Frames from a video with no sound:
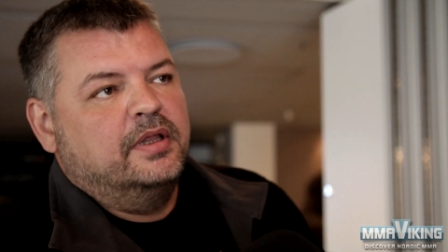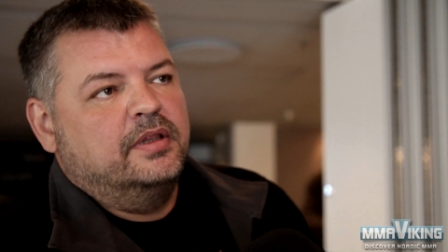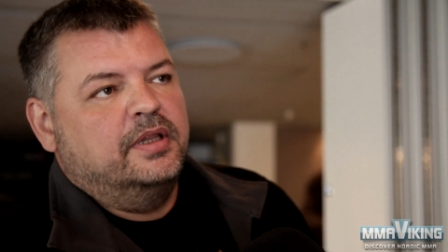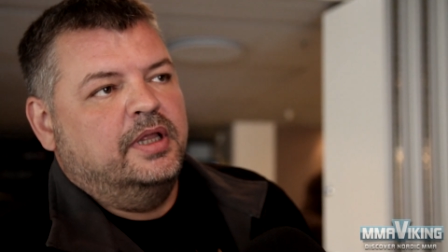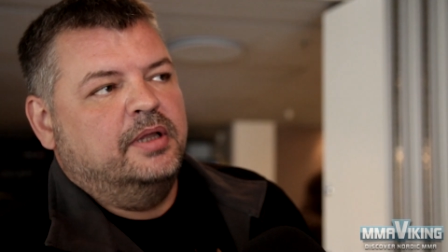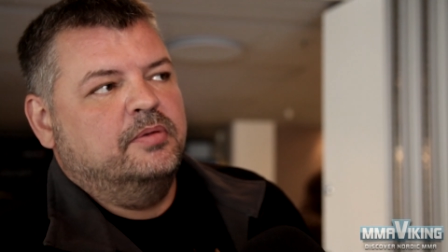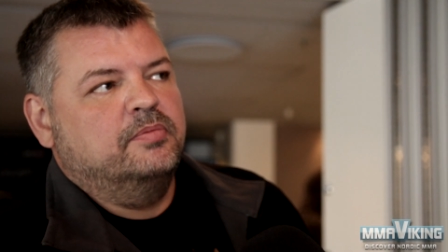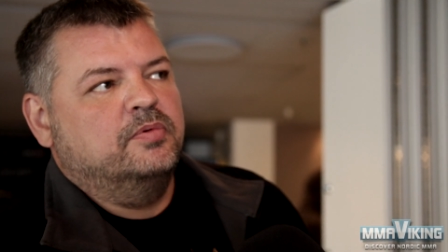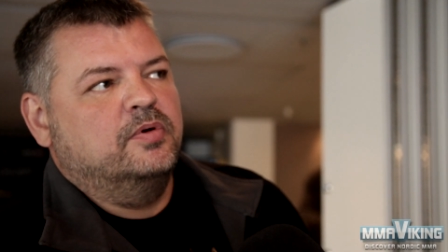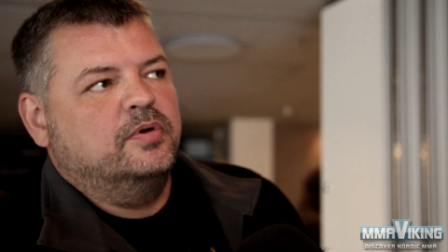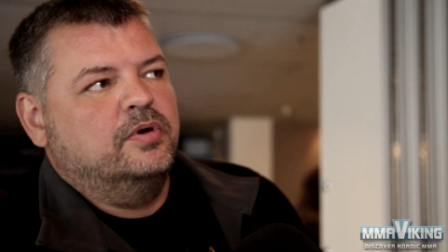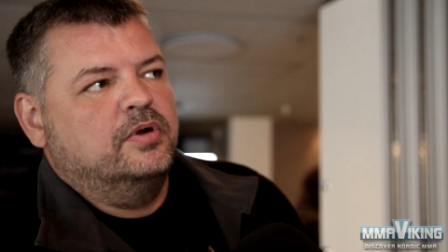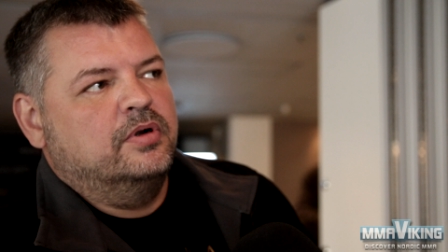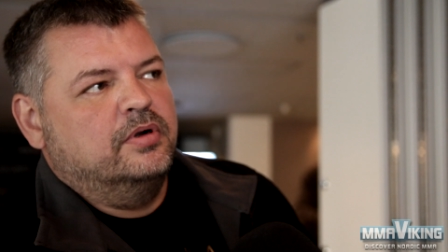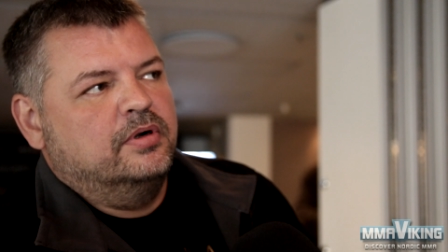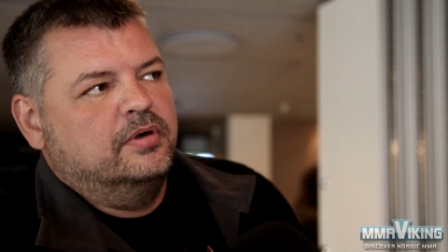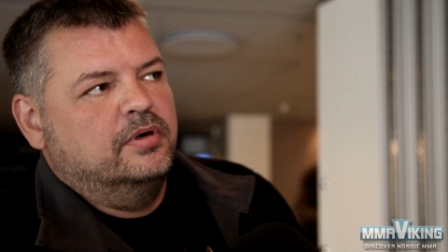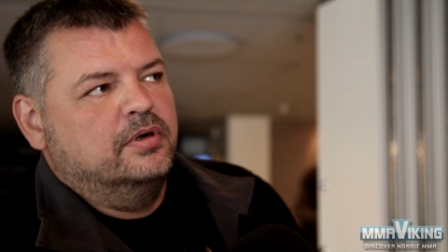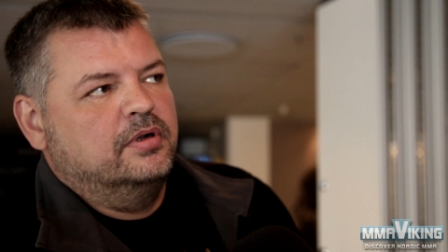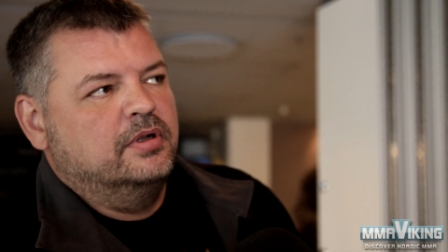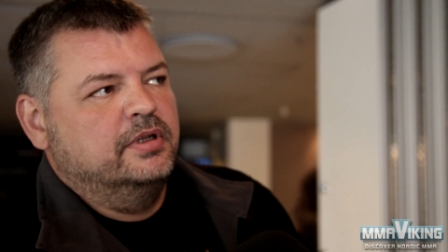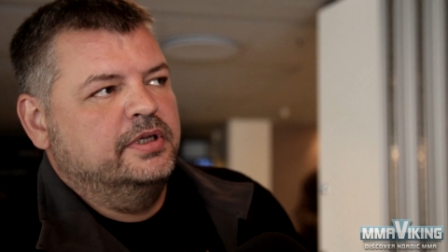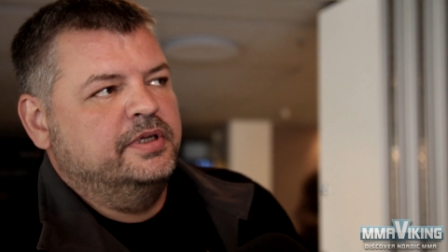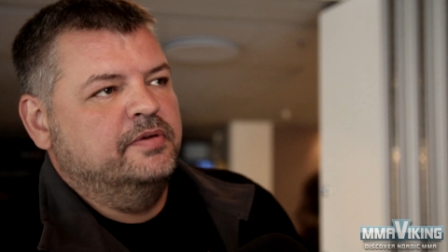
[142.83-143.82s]
that were
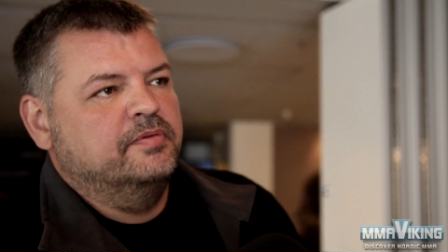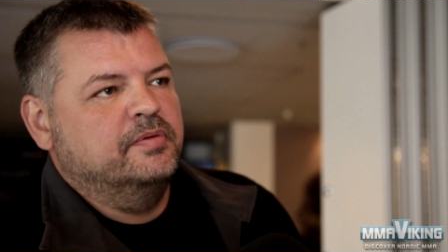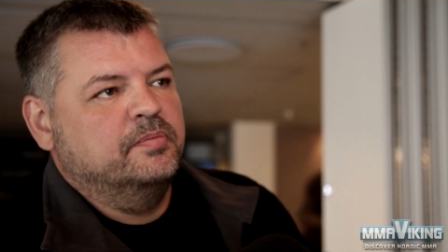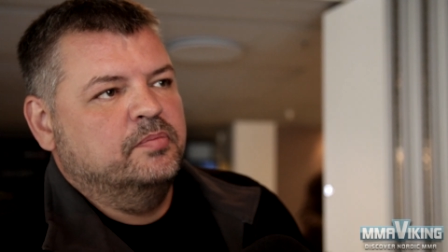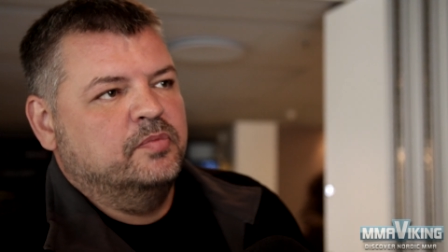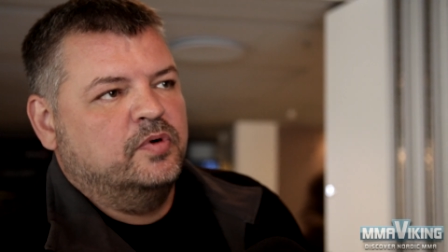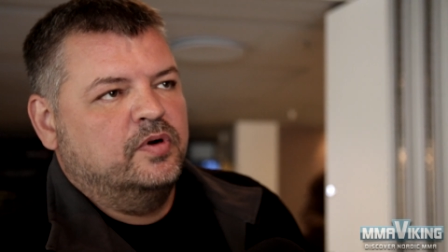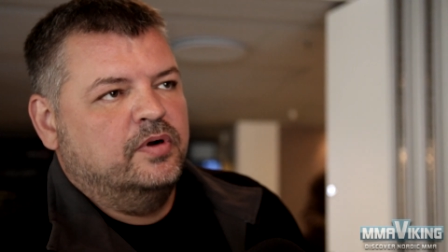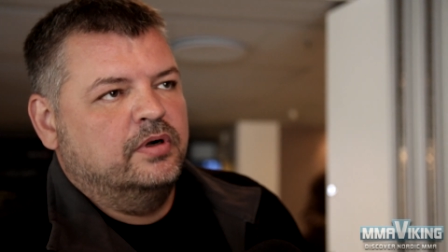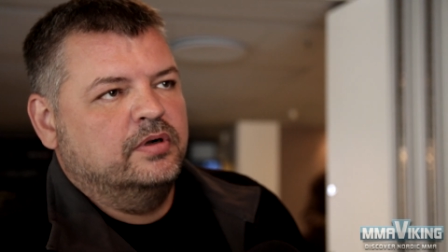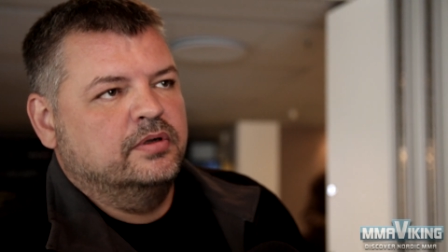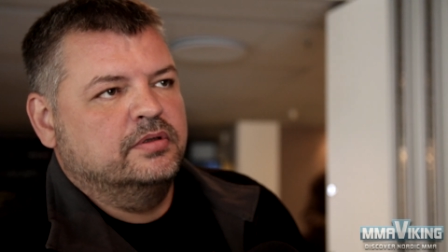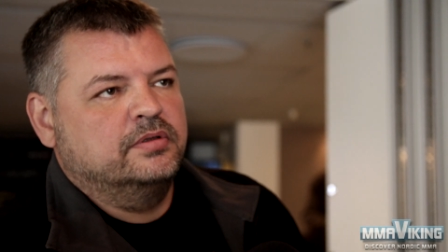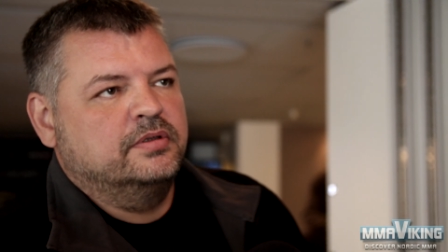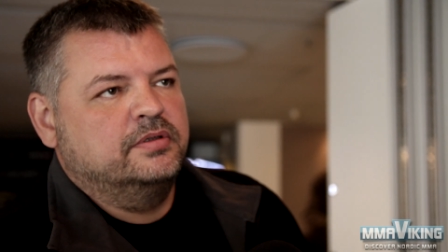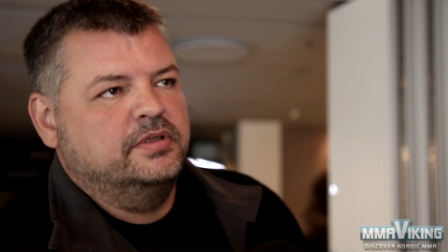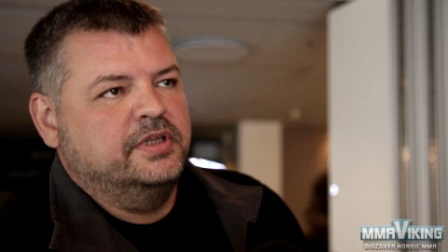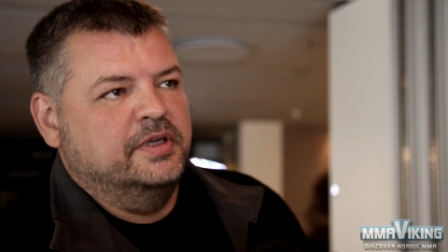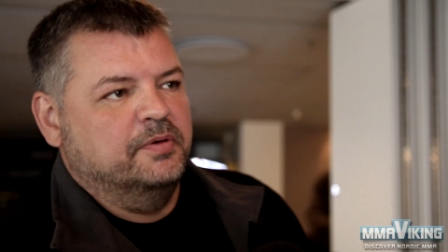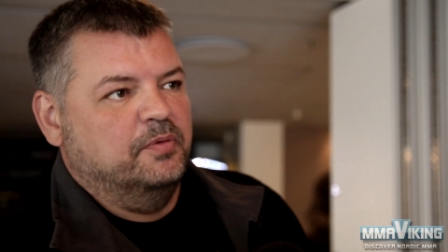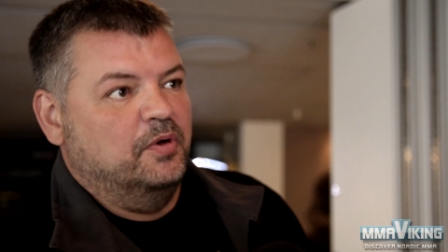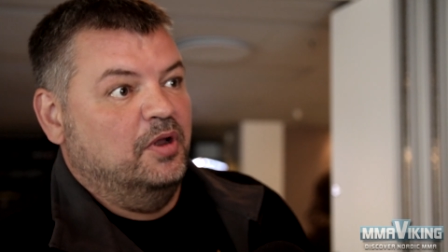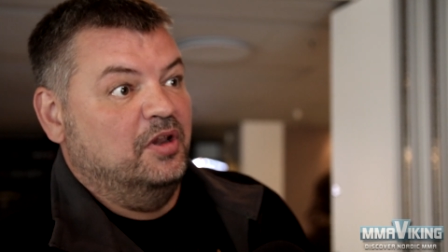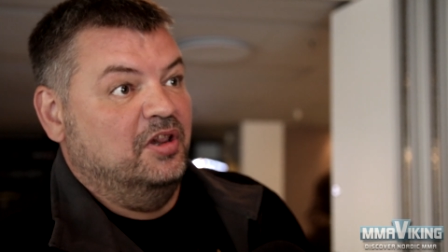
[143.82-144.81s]
even more
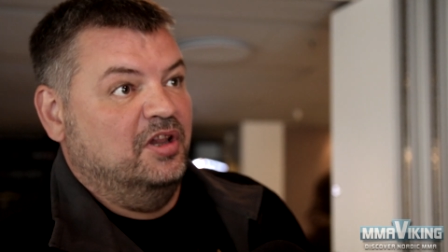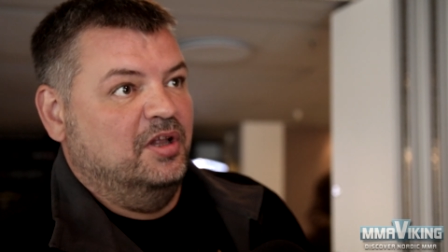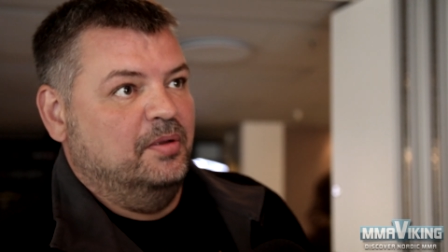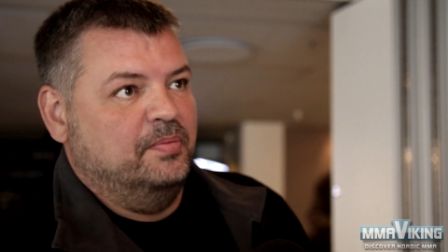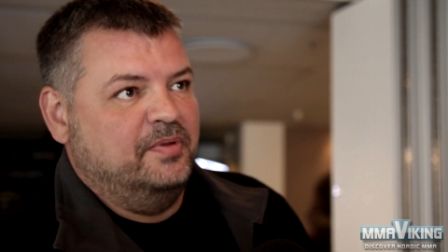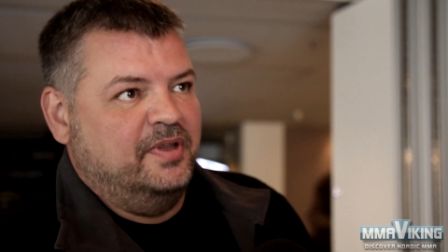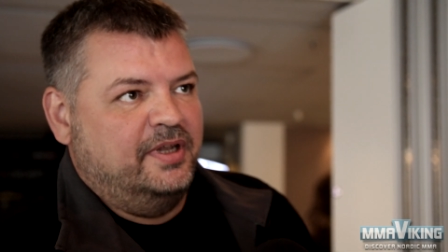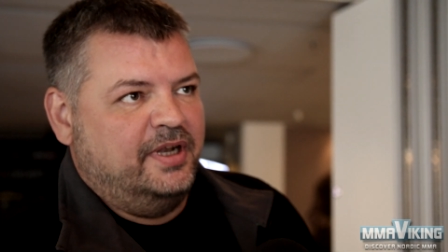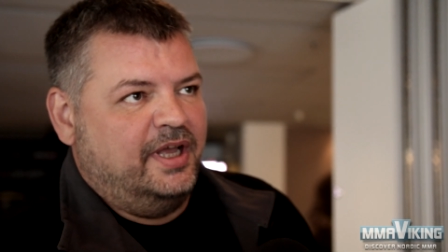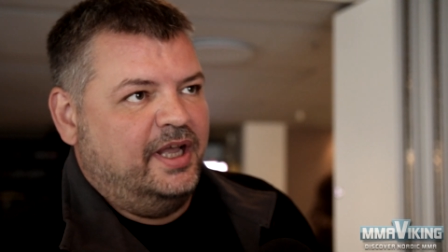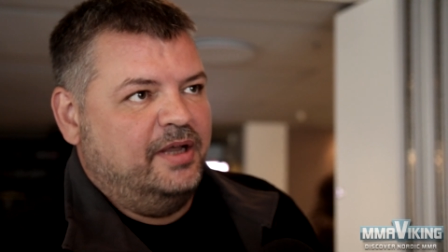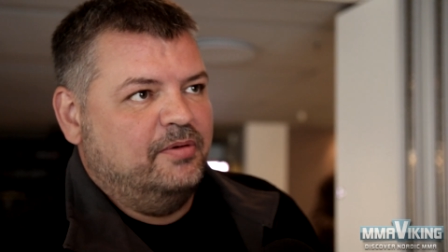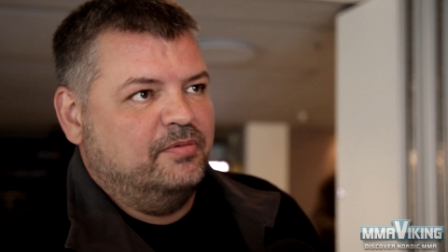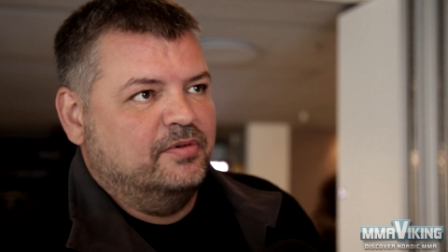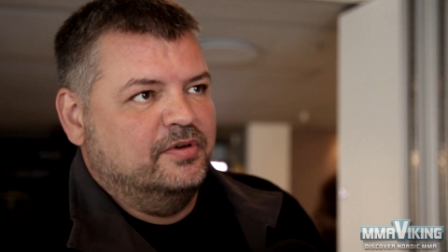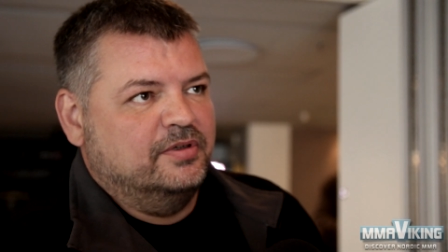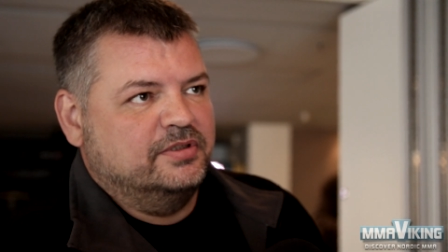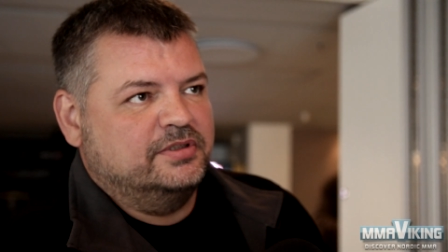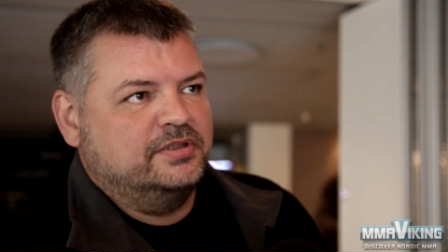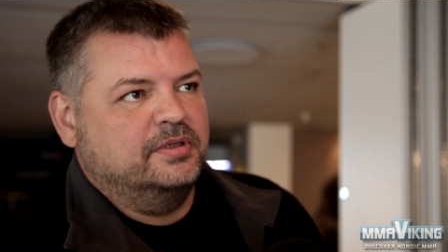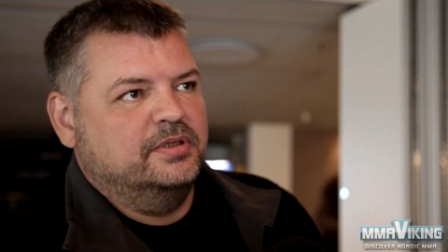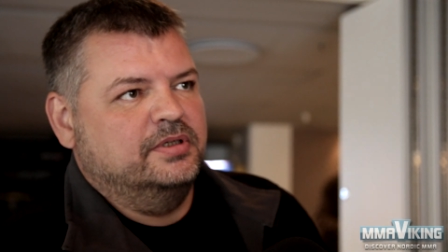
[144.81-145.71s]
developed than I was.